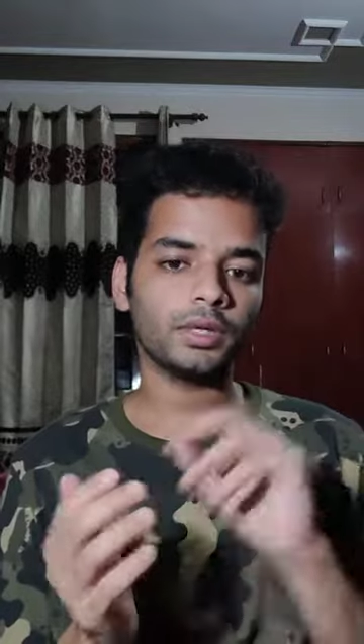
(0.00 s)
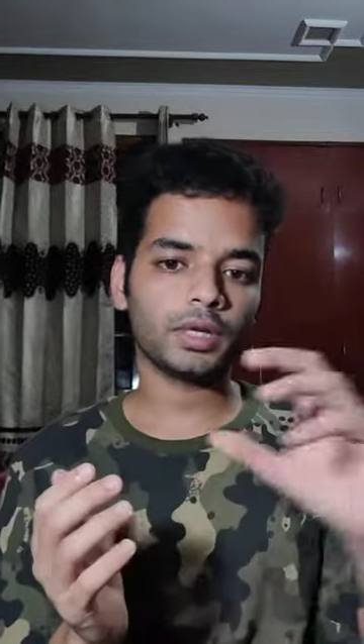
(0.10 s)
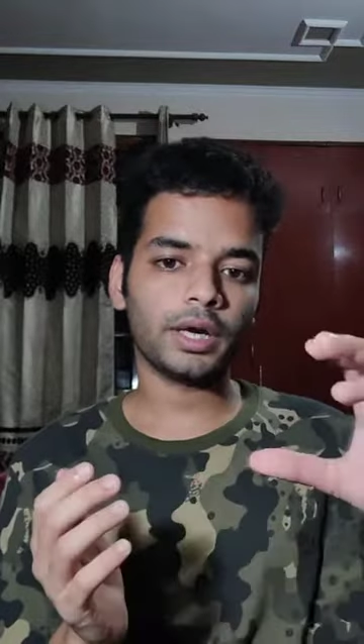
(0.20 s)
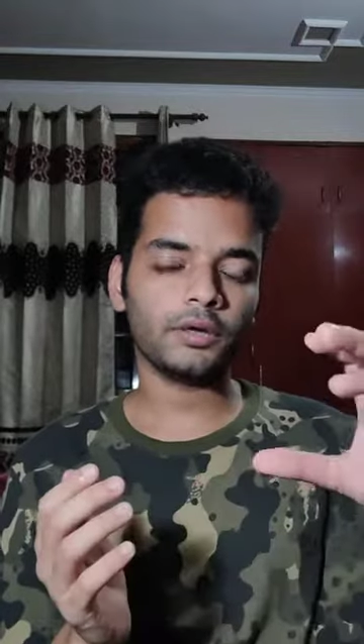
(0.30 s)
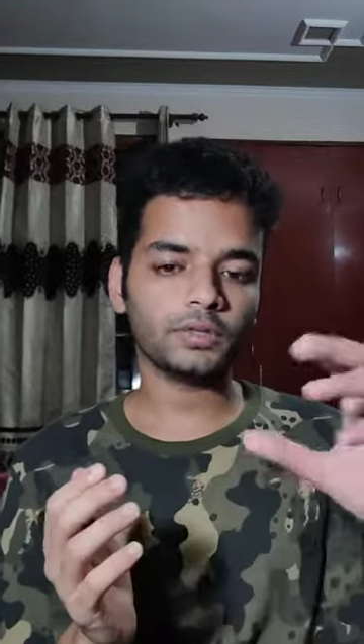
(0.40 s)

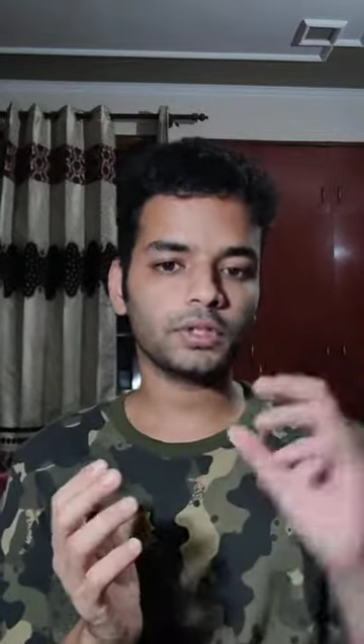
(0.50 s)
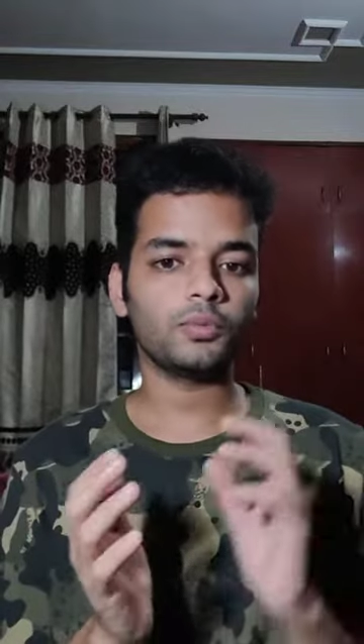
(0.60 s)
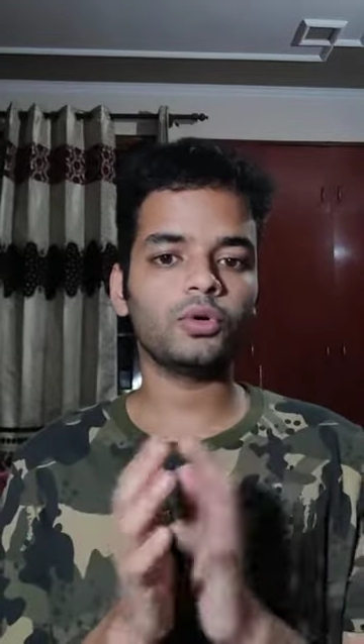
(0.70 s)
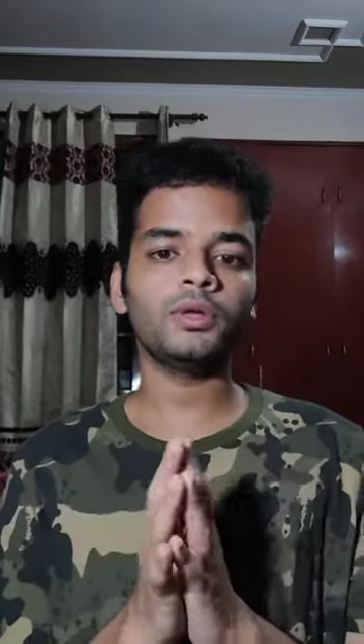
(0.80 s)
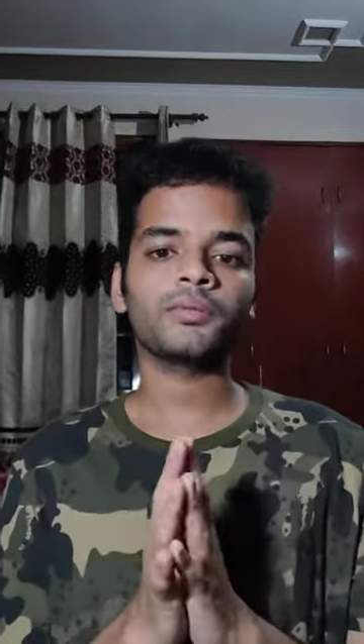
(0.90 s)
kind of a
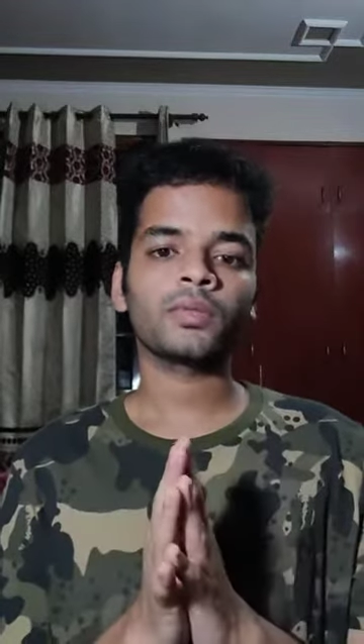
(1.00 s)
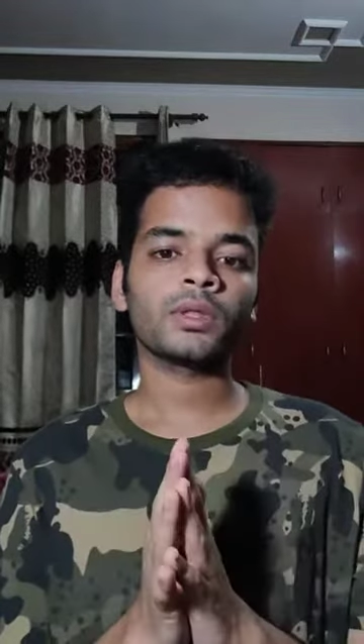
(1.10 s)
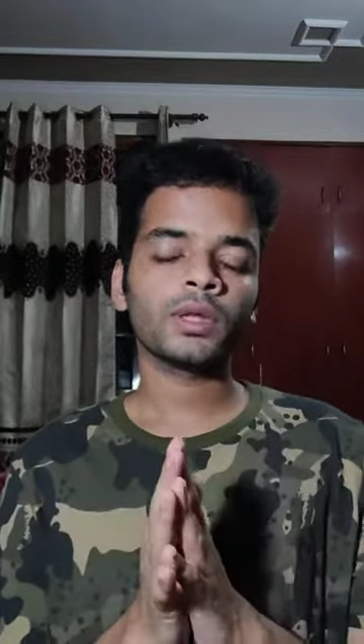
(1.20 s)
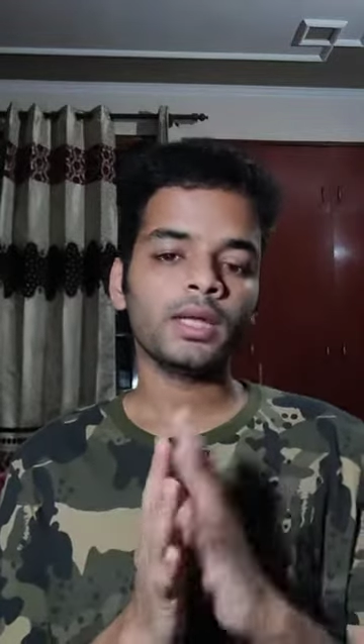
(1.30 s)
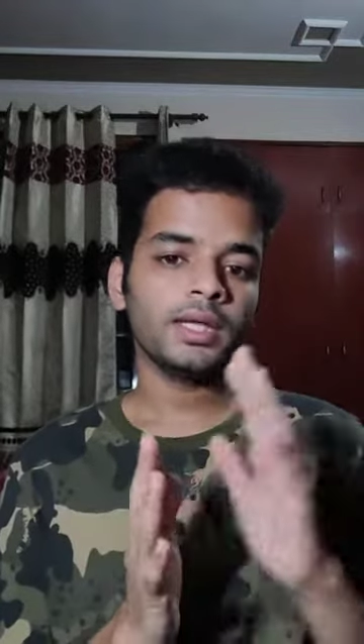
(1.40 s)
support,
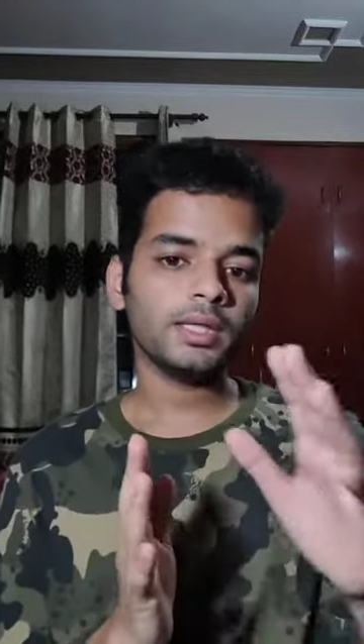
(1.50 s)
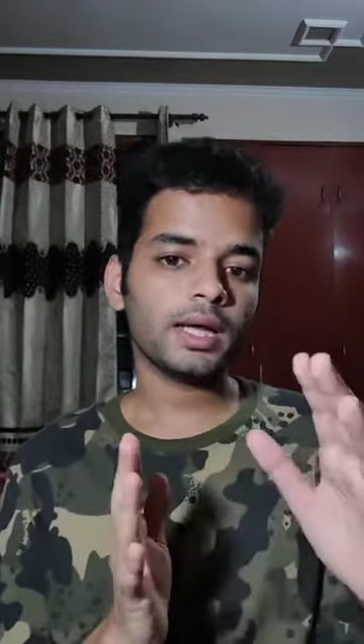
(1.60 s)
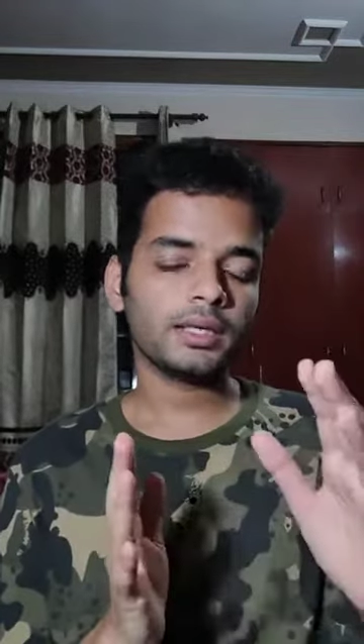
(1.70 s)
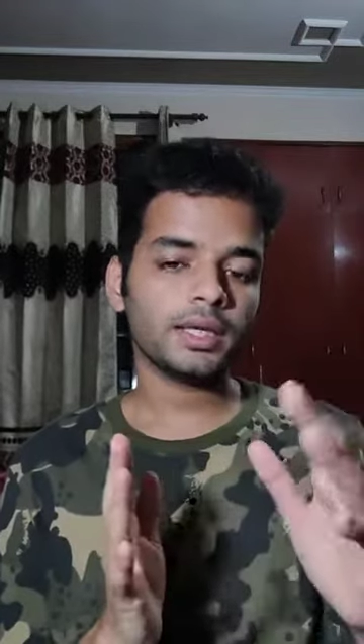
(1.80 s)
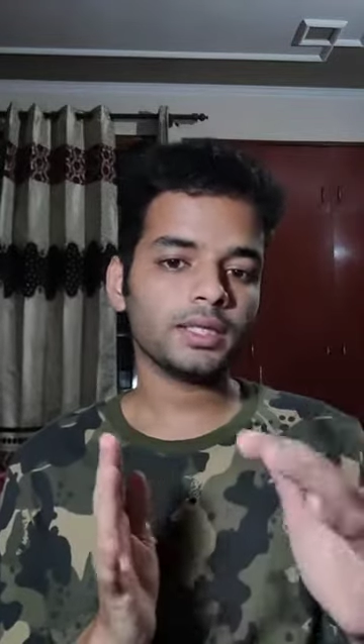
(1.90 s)
in
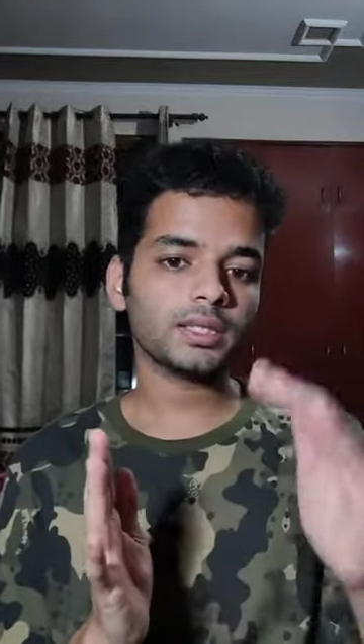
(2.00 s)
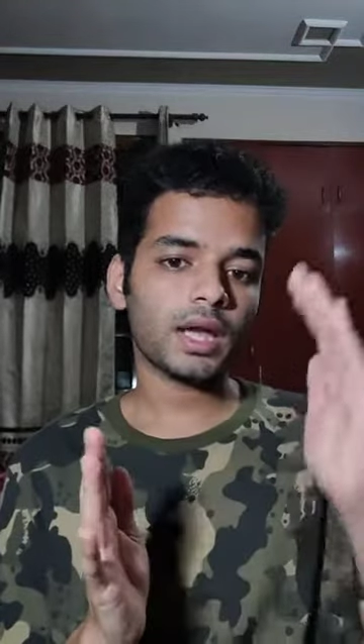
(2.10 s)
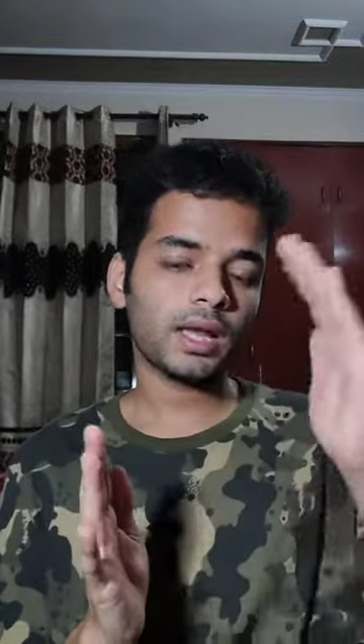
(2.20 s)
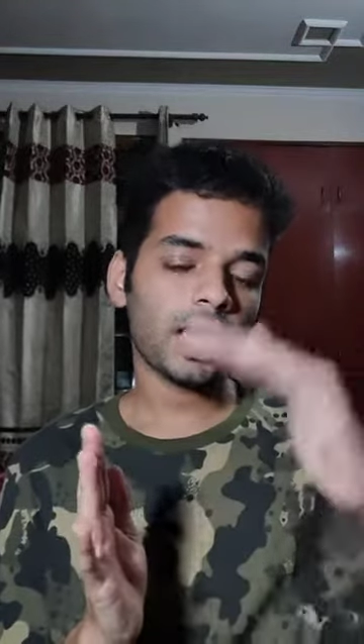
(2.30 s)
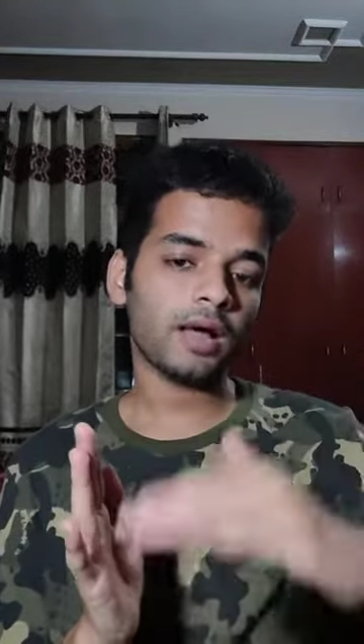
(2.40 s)
that case
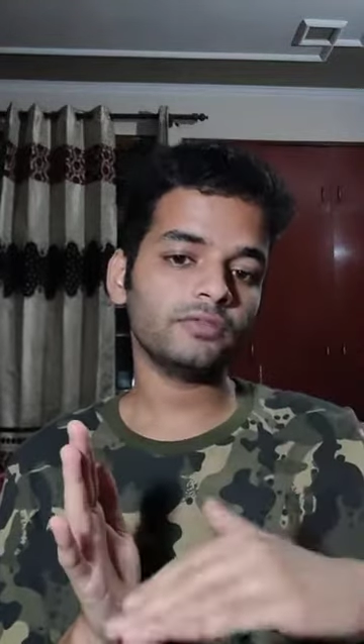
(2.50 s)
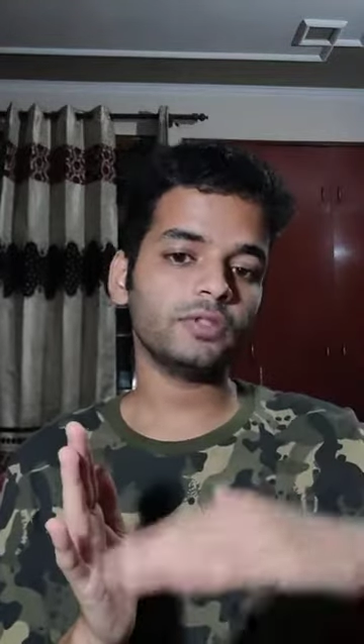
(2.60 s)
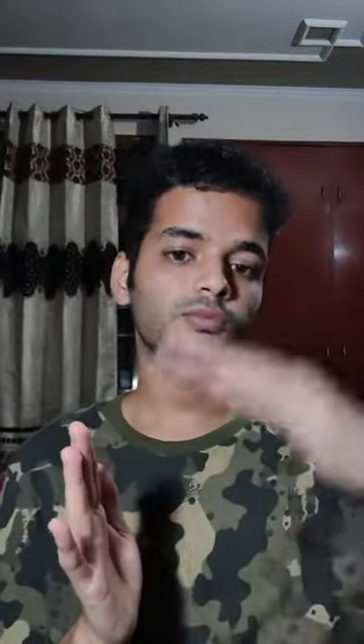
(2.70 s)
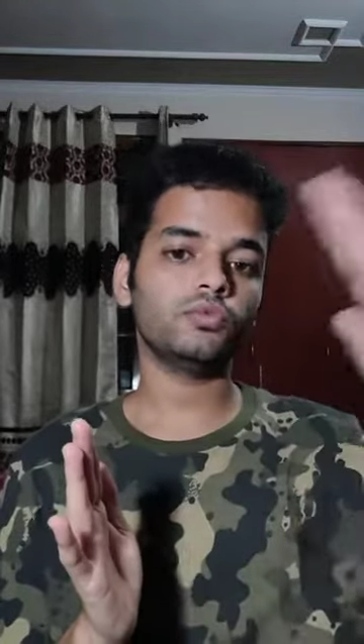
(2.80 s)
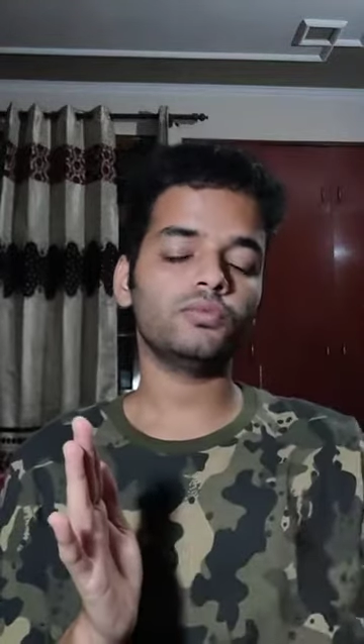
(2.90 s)
I'll have
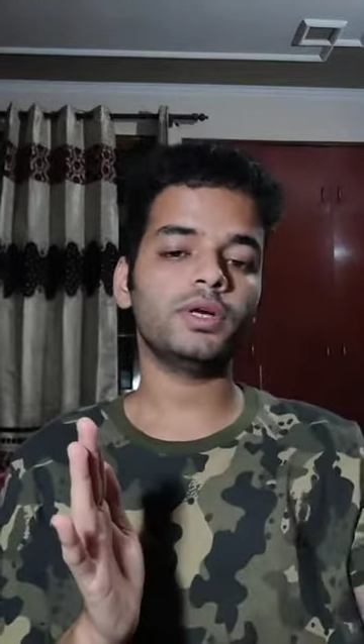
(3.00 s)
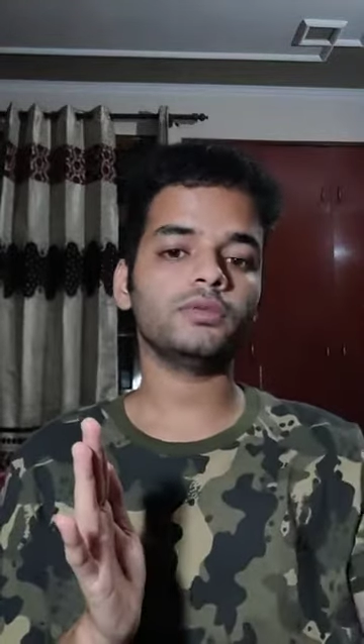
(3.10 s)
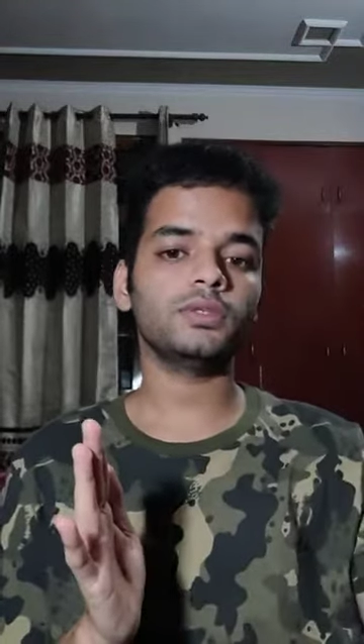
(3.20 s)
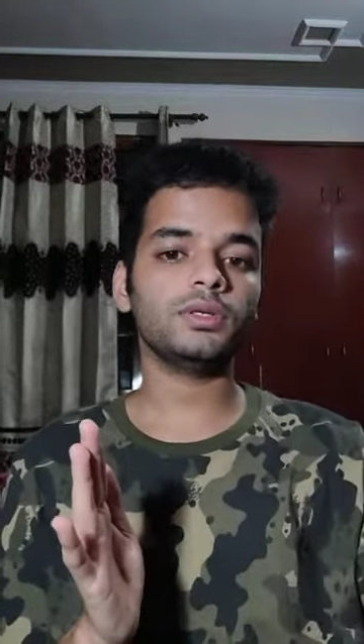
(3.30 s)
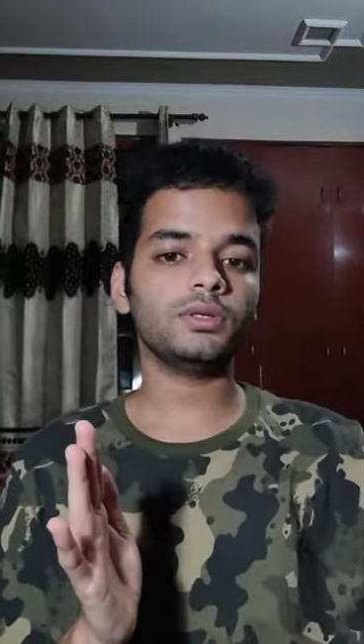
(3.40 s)
the movement
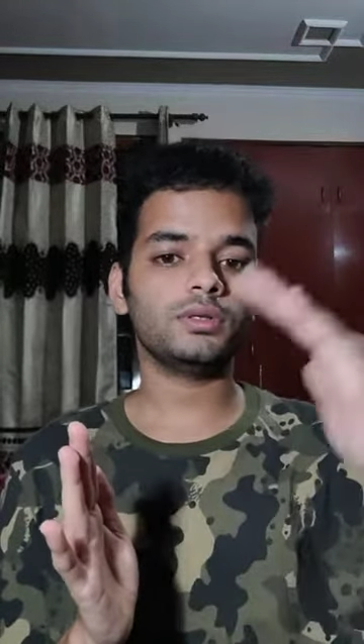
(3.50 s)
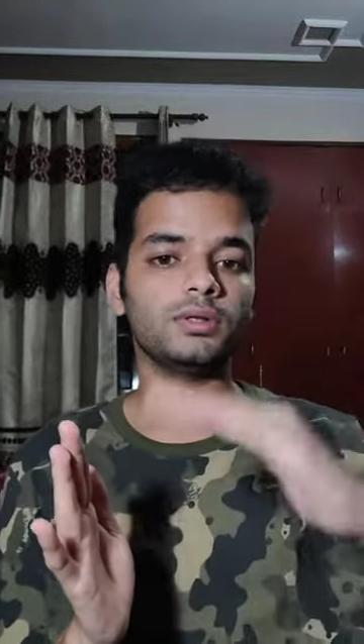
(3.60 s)
of the